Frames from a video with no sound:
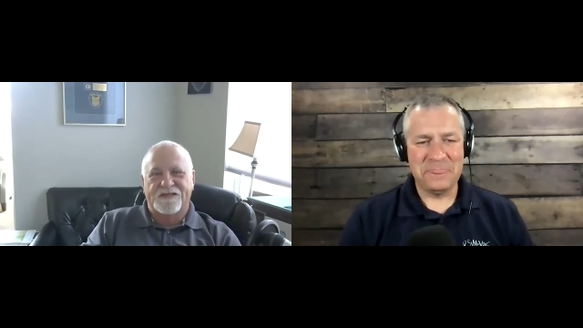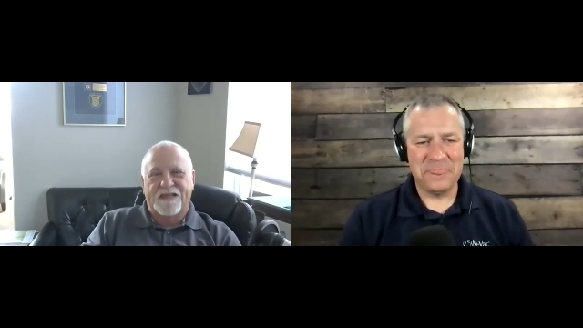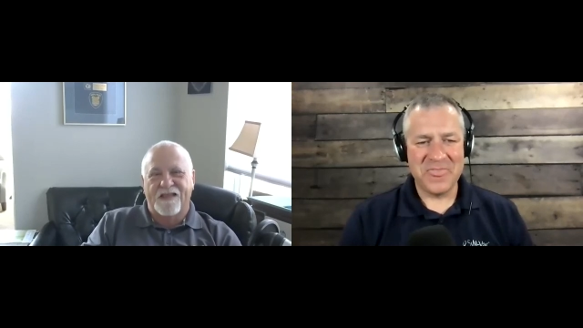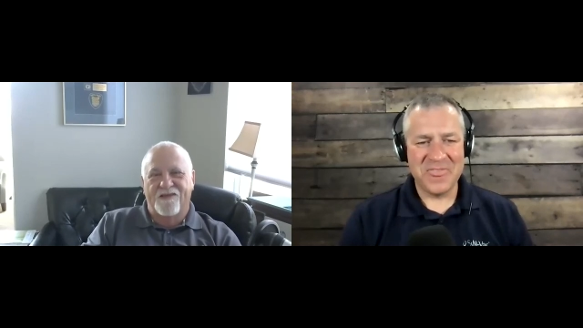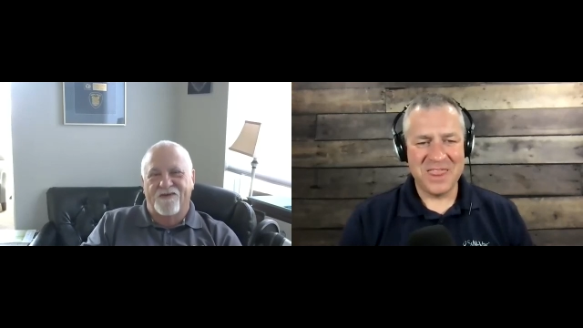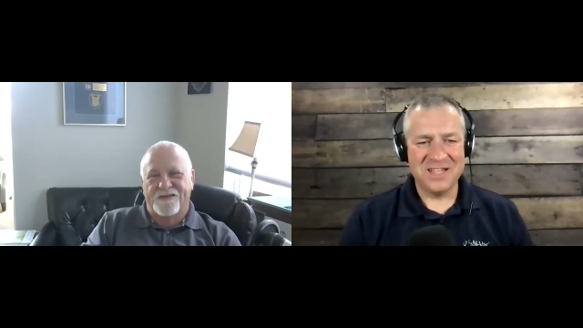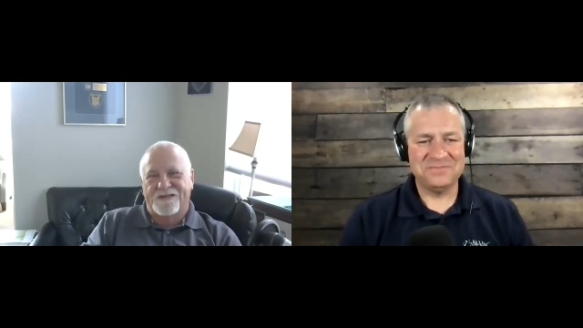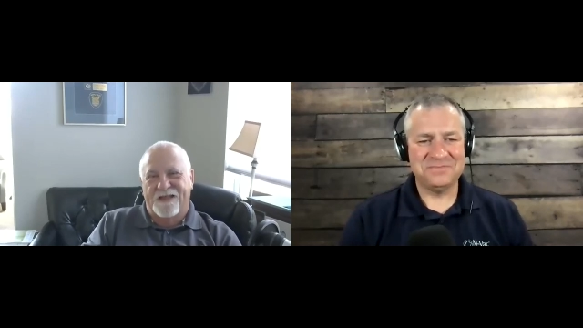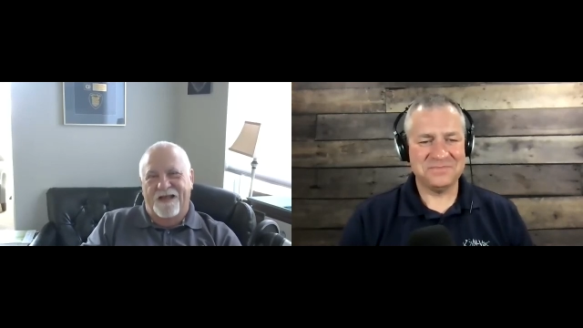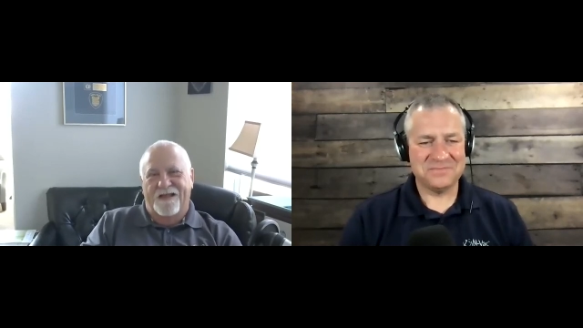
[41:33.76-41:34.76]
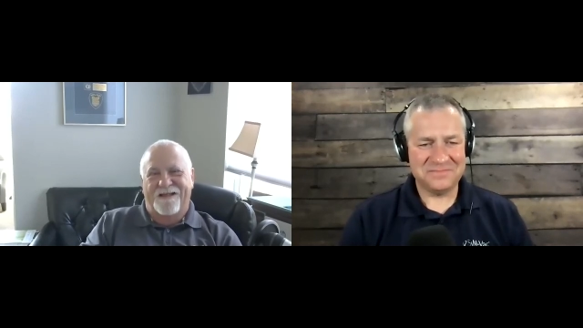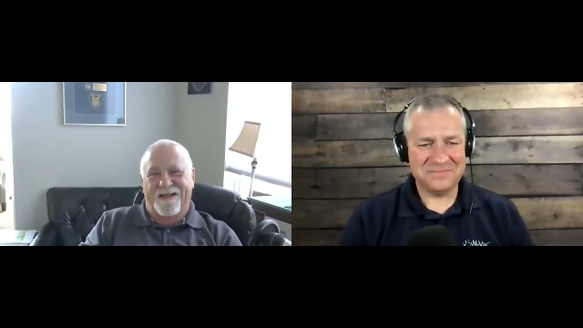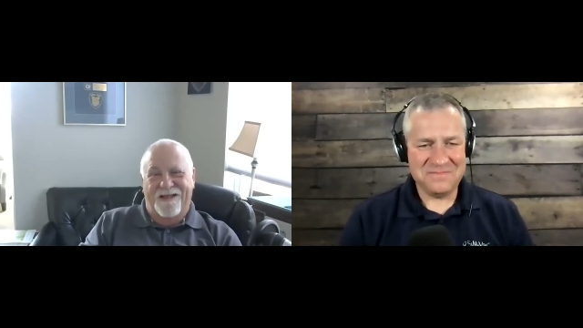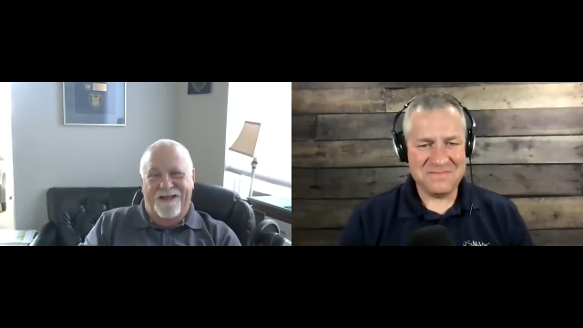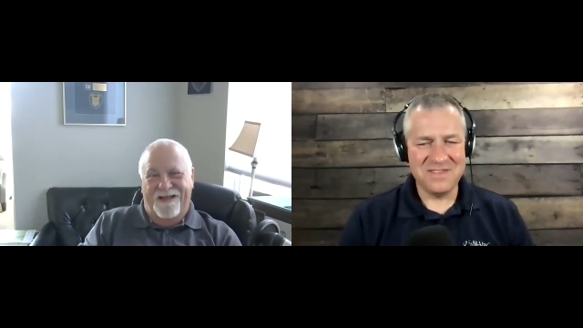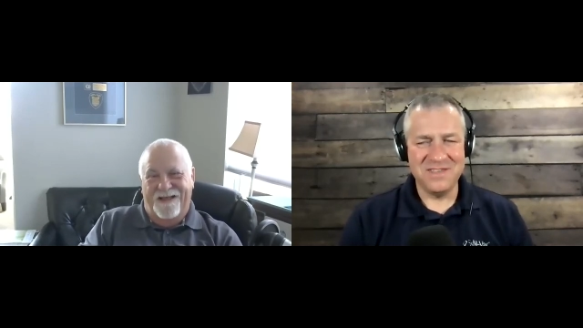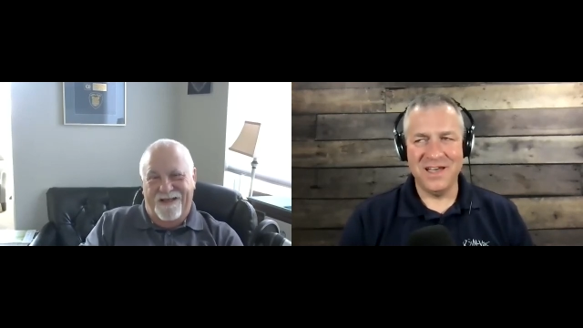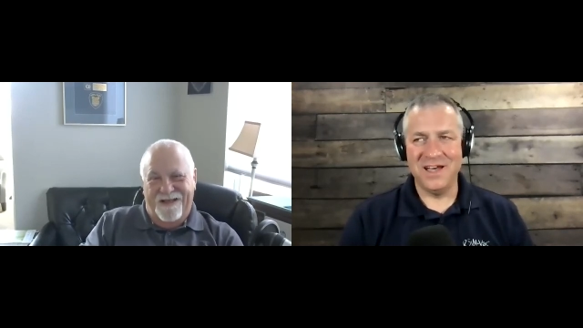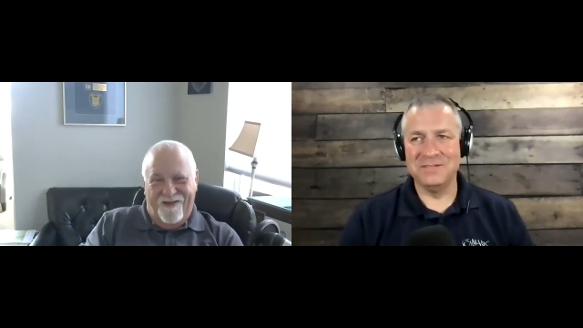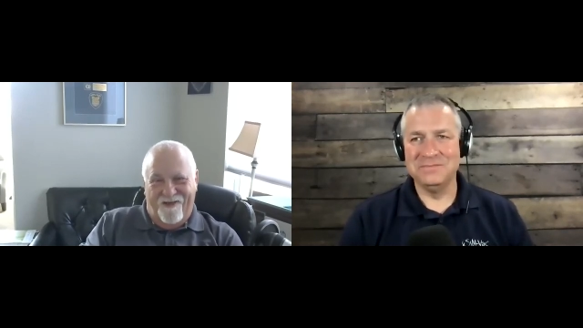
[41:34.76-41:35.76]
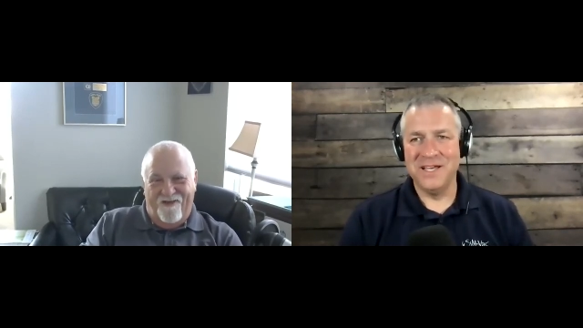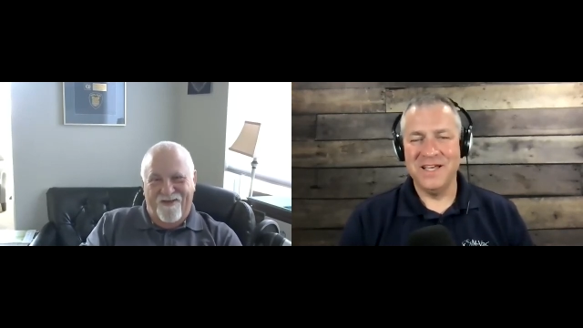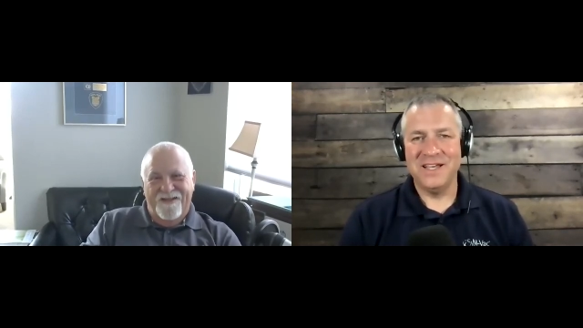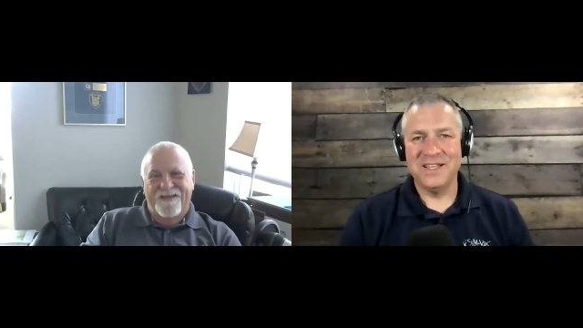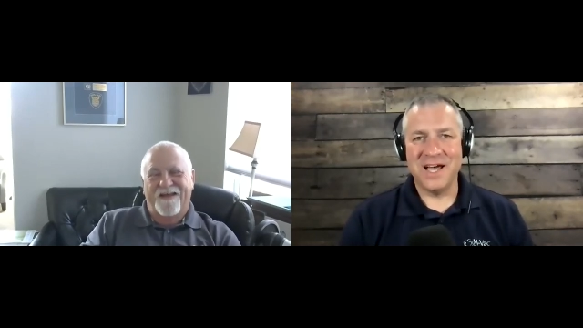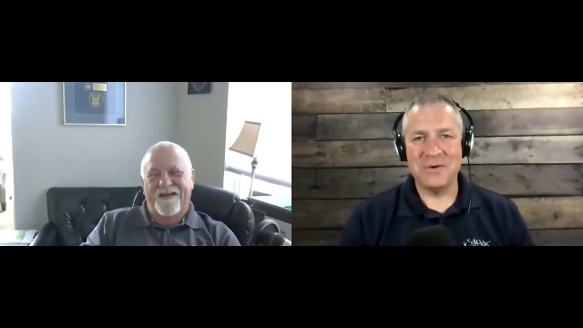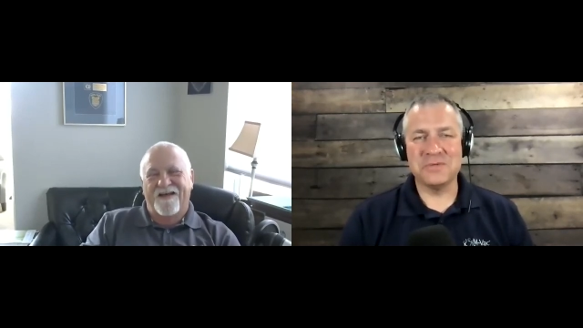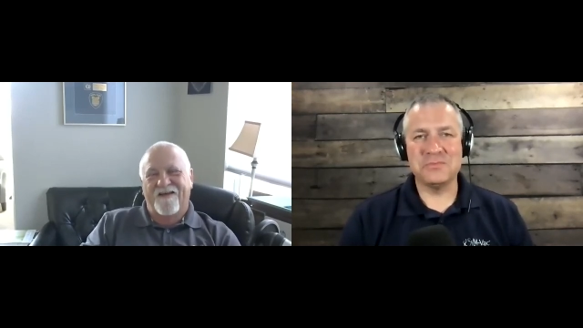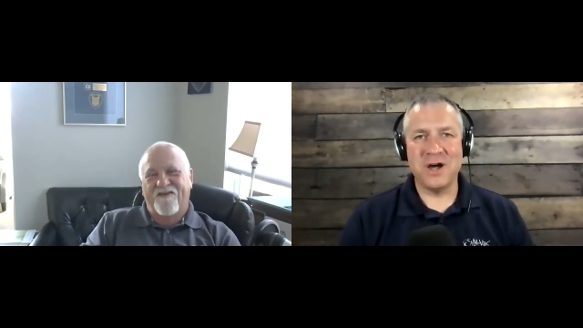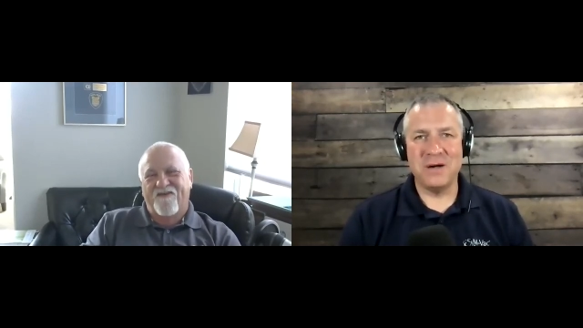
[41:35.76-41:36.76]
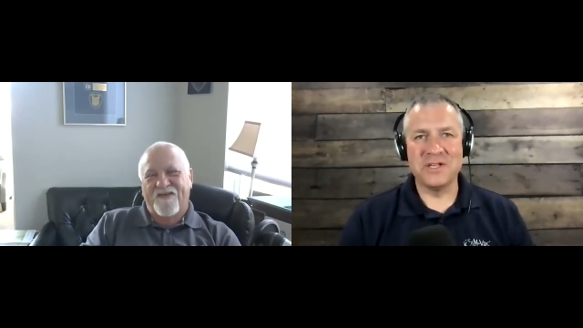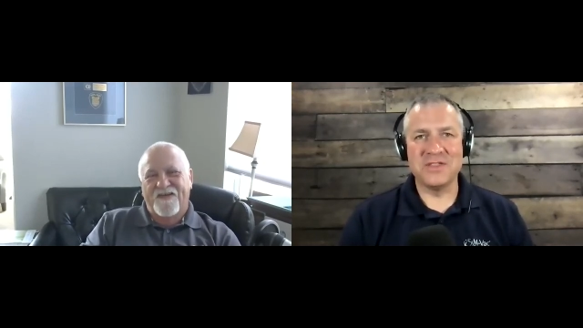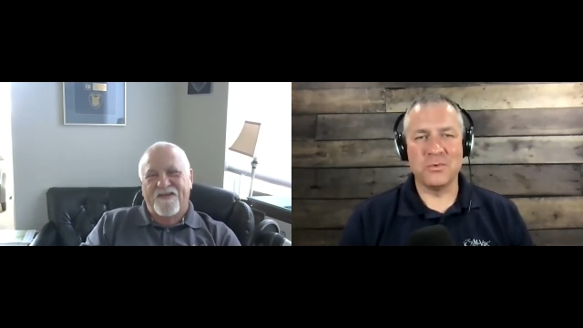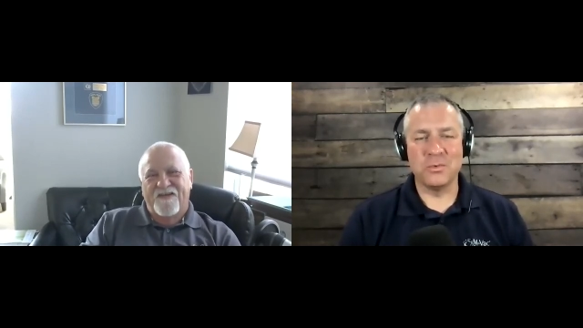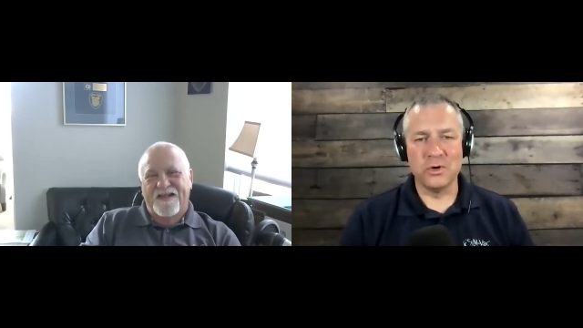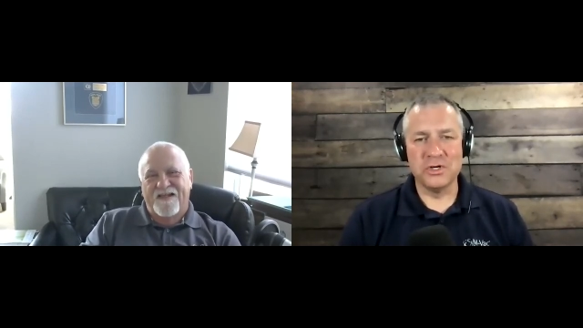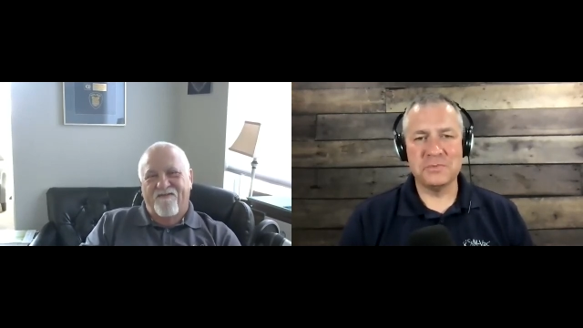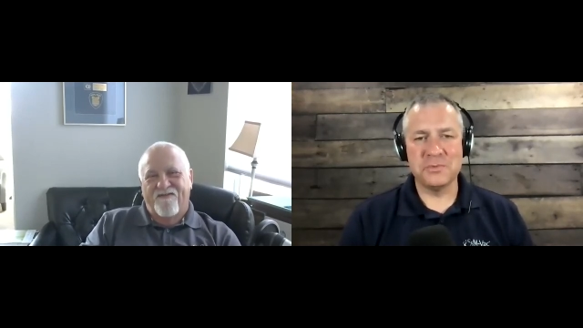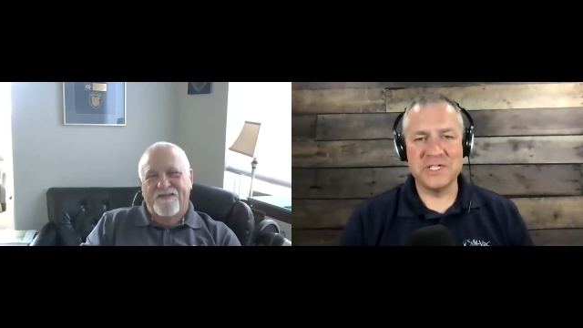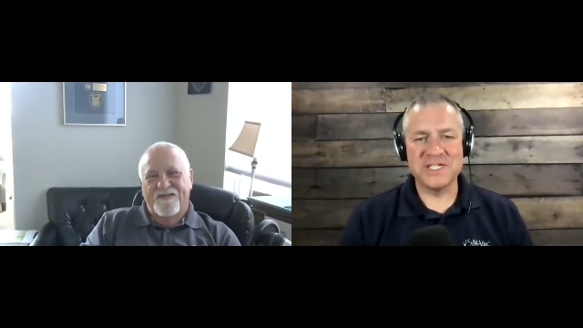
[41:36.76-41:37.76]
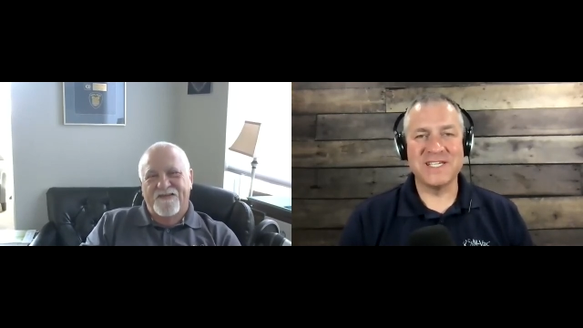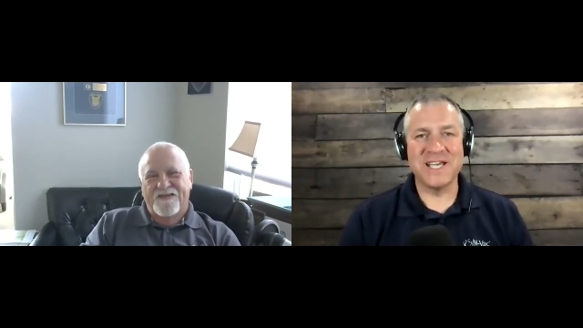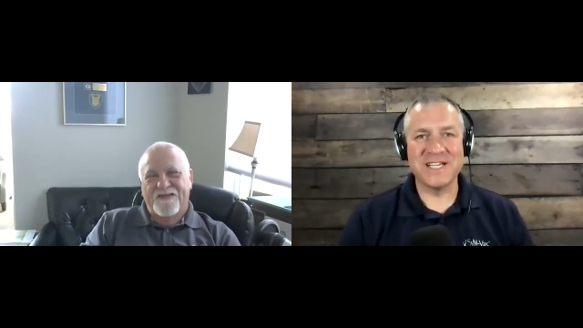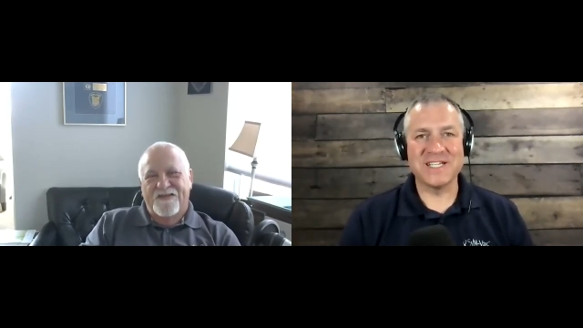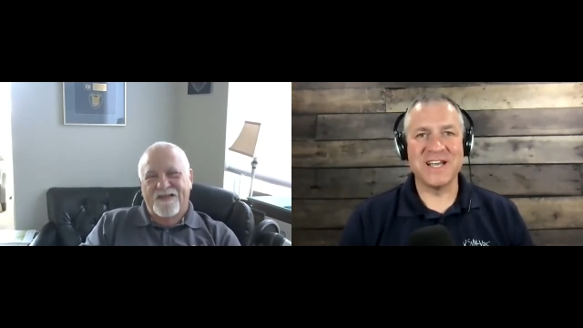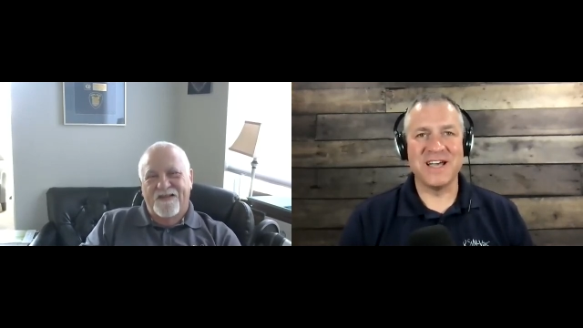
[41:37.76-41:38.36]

Speaker 1: in Saint Louis. Yeah, yeah. That yeah. was probably the worst presentation